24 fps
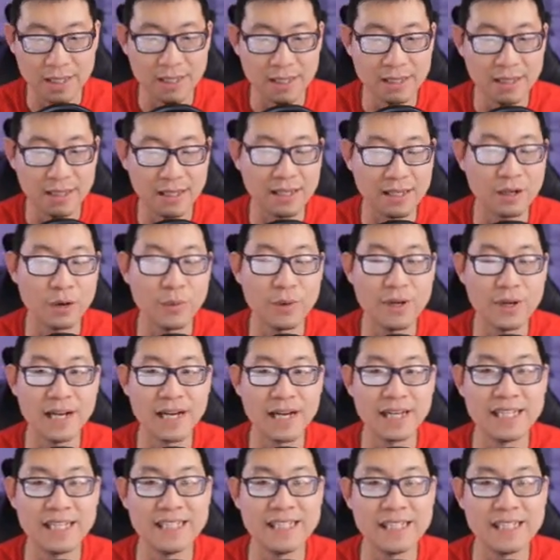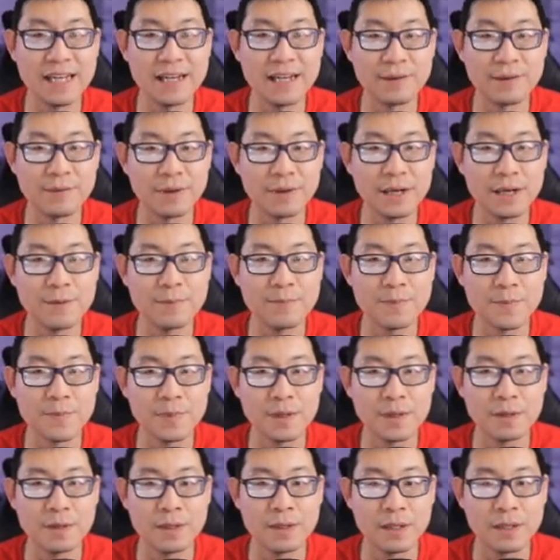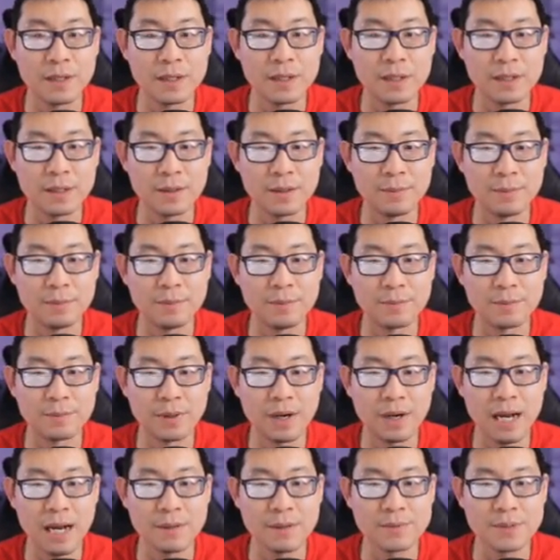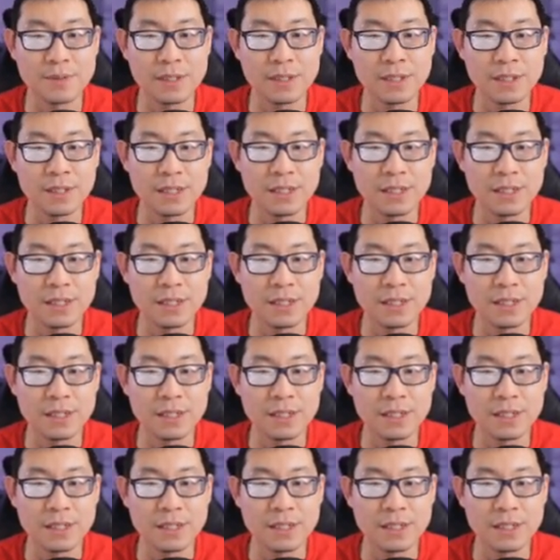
like going on a date, right? Perhaps